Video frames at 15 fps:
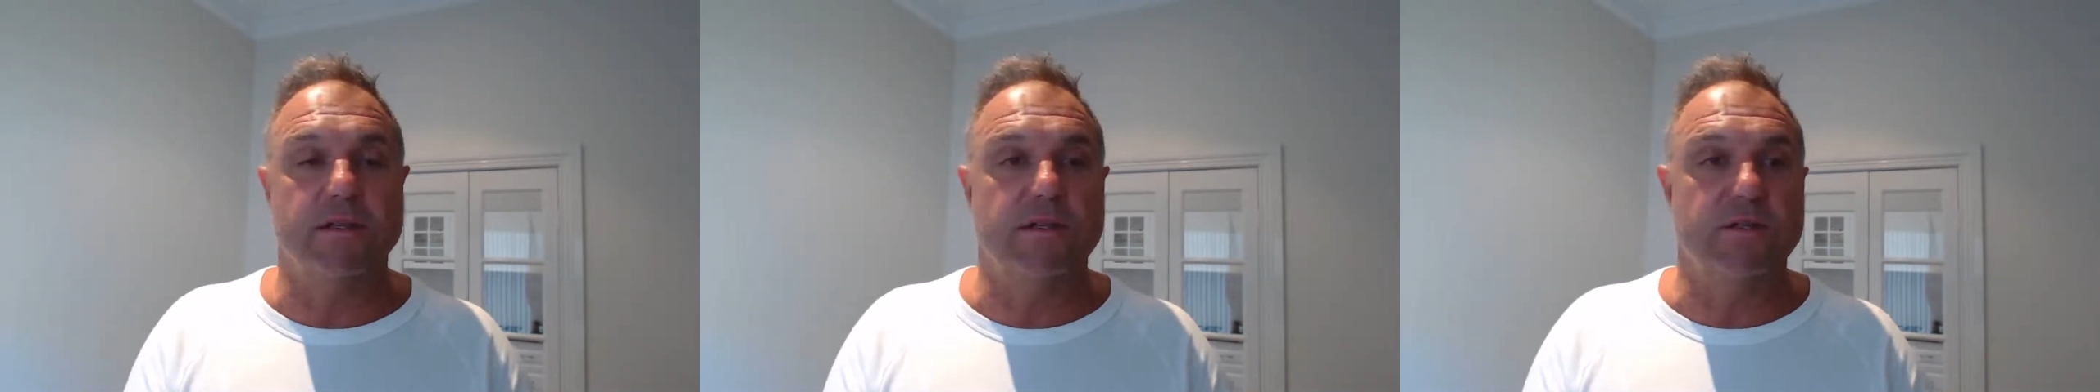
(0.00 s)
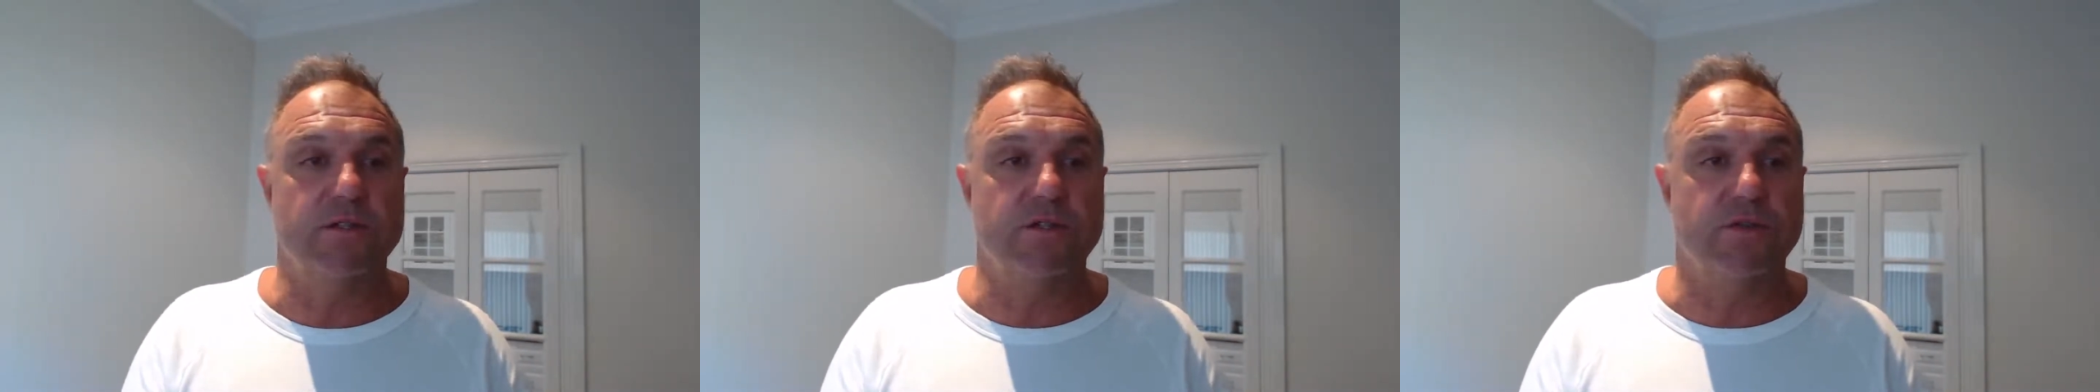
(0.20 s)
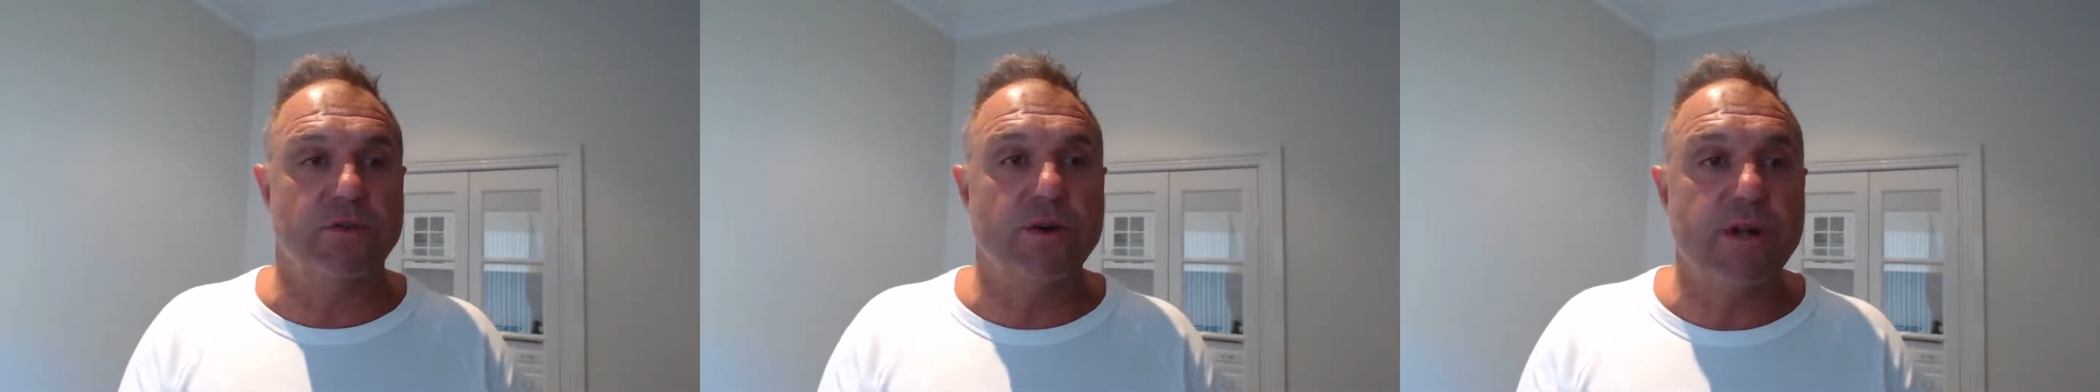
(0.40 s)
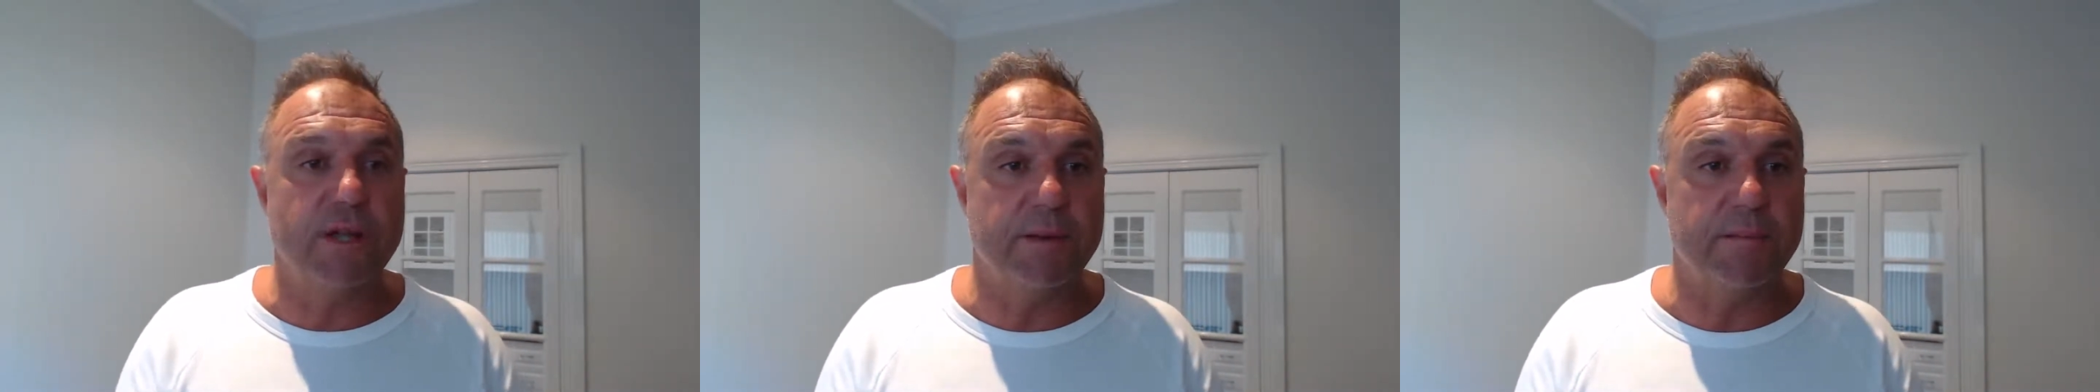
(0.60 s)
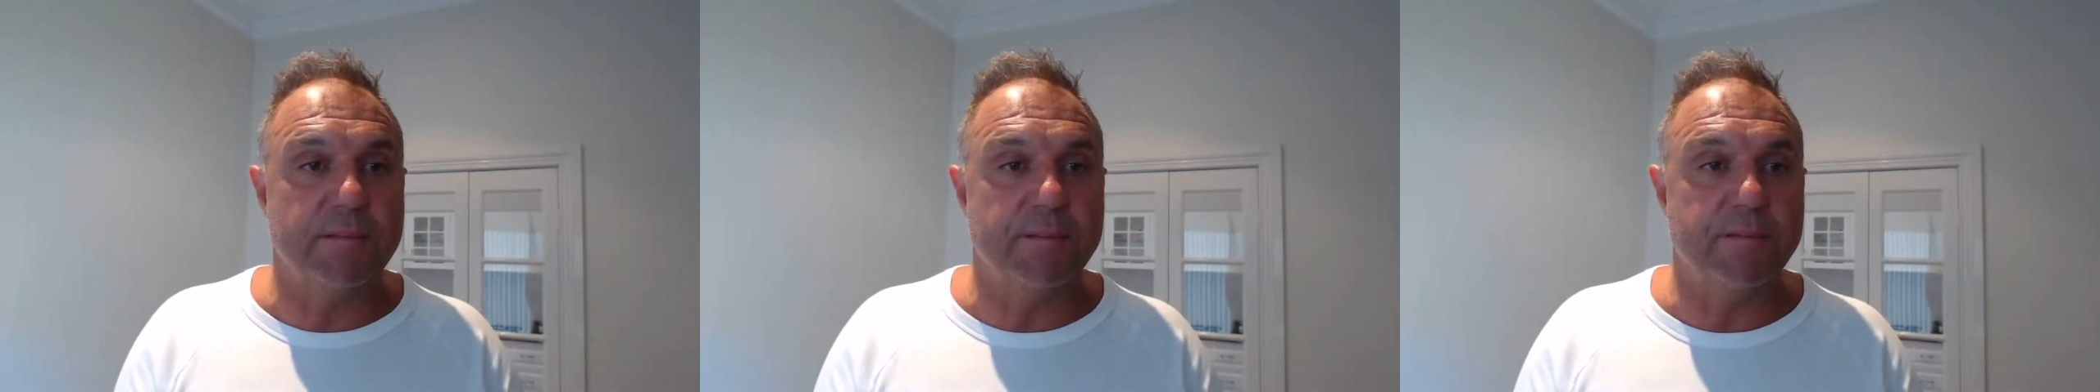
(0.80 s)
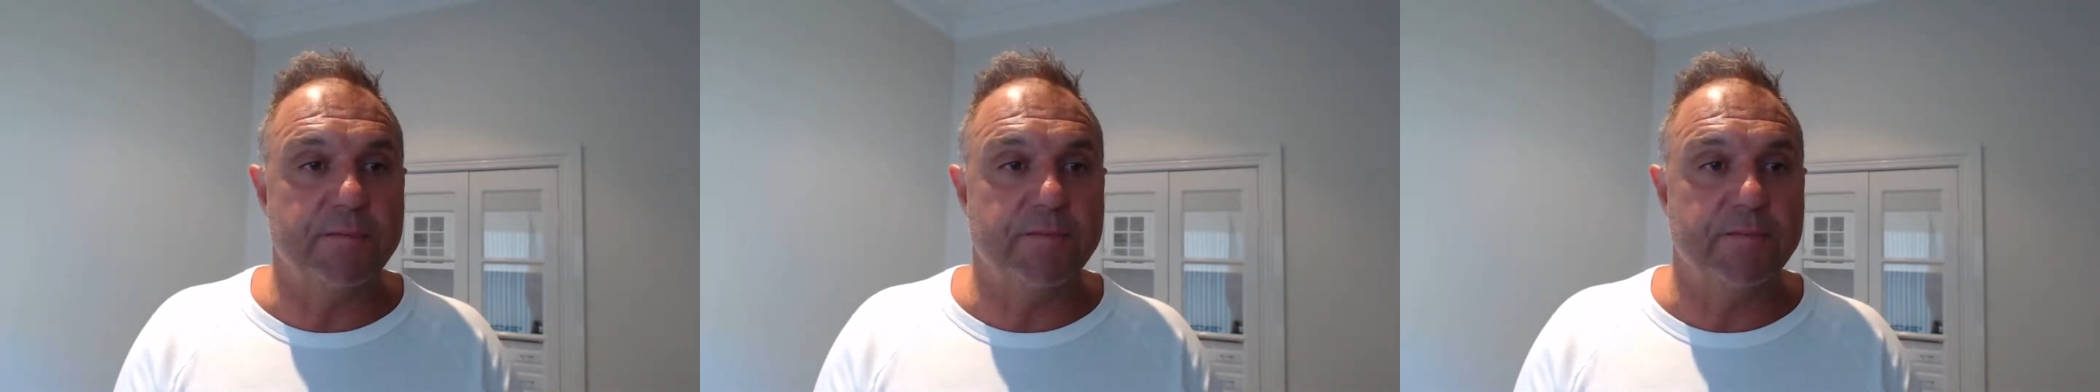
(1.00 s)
stream